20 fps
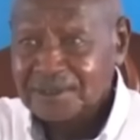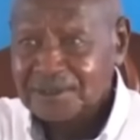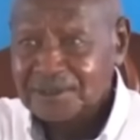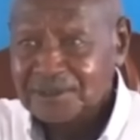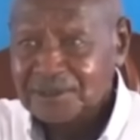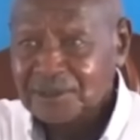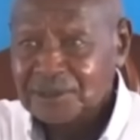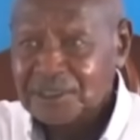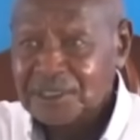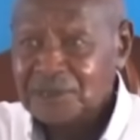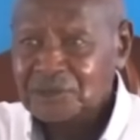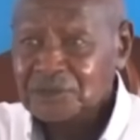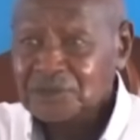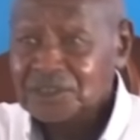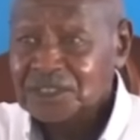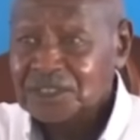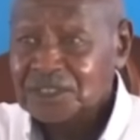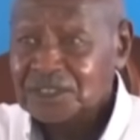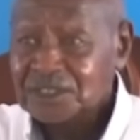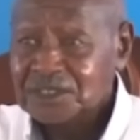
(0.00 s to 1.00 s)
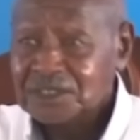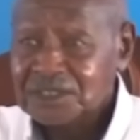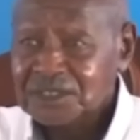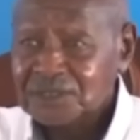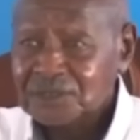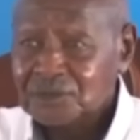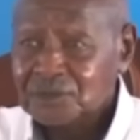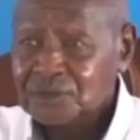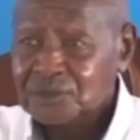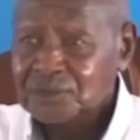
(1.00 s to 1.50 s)
You cannot
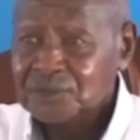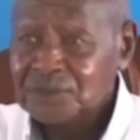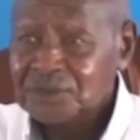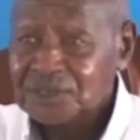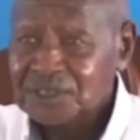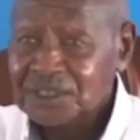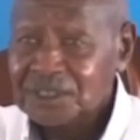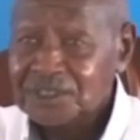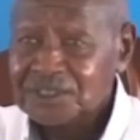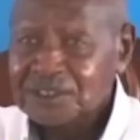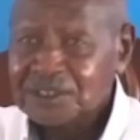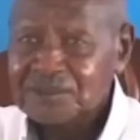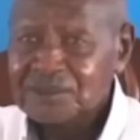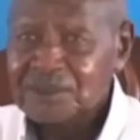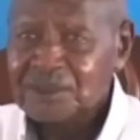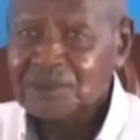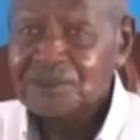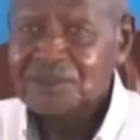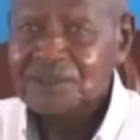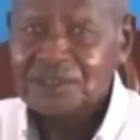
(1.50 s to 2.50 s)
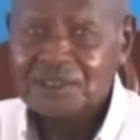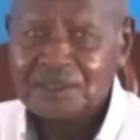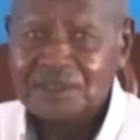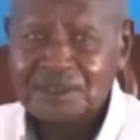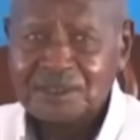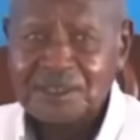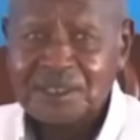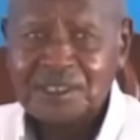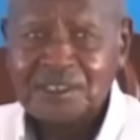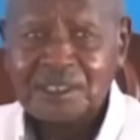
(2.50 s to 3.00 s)
succeed to do business in many of the
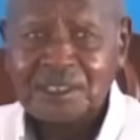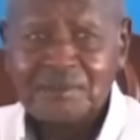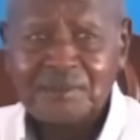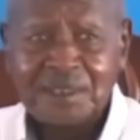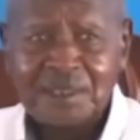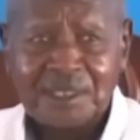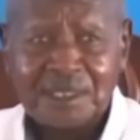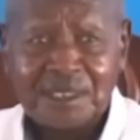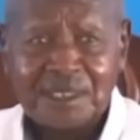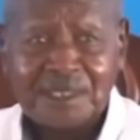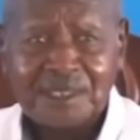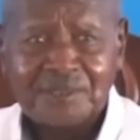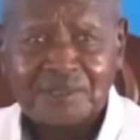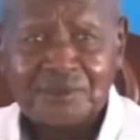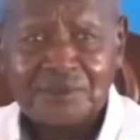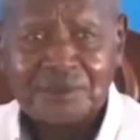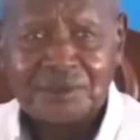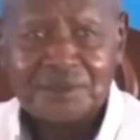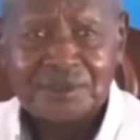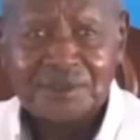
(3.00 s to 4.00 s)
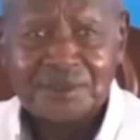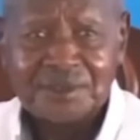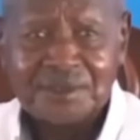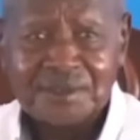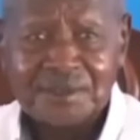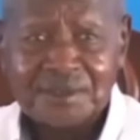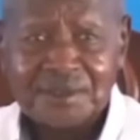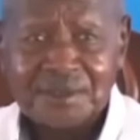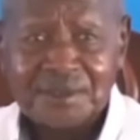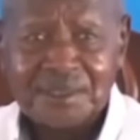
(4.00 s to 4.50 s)
Latin American countries.
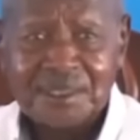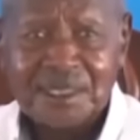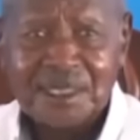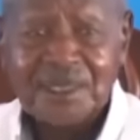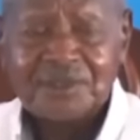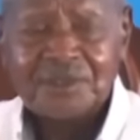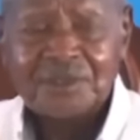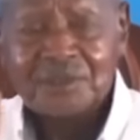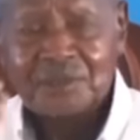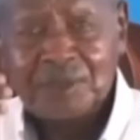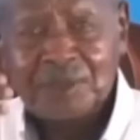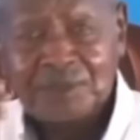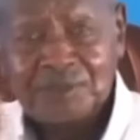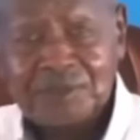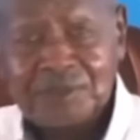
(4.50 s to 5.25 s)
I think one of